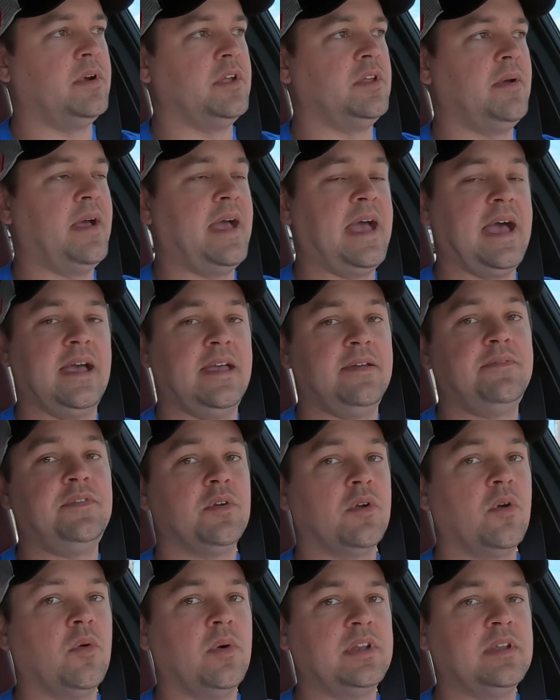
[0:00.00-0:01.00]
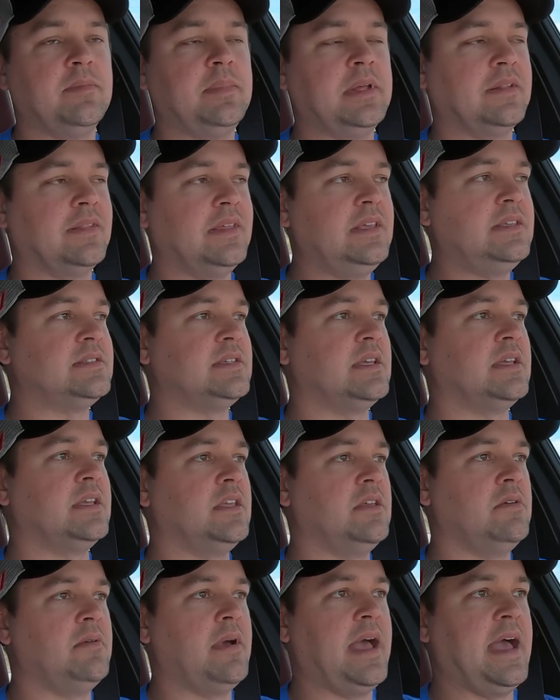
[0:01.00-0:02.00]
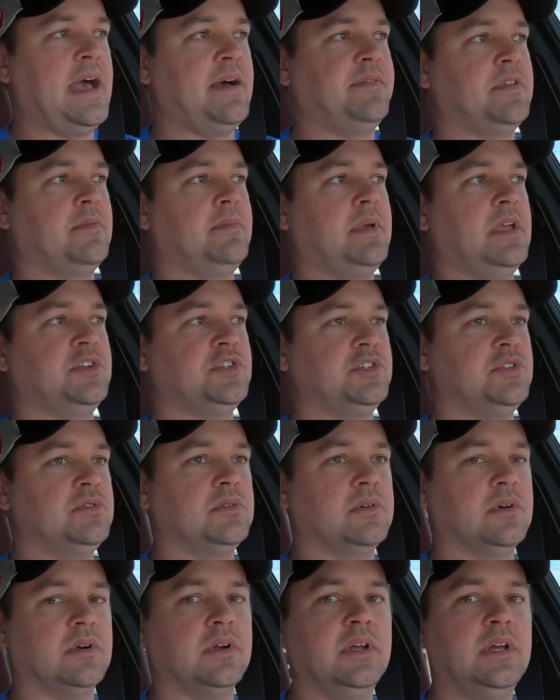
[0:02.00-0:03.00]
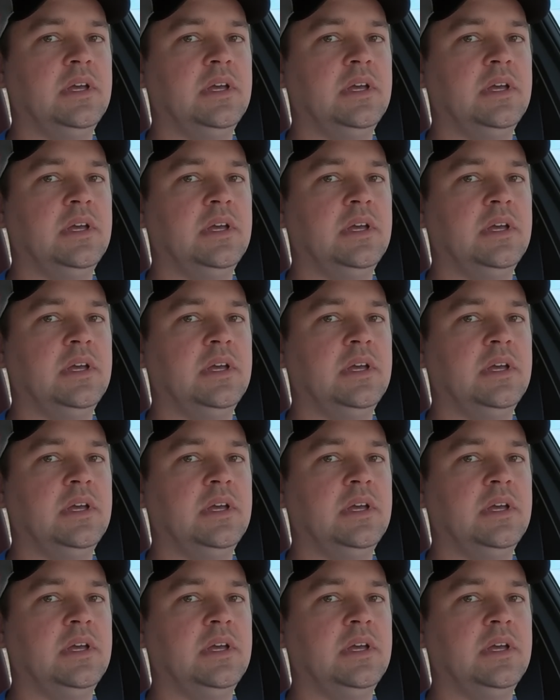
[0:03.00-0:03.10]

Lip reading: If you're going to be leasing, you have to make sure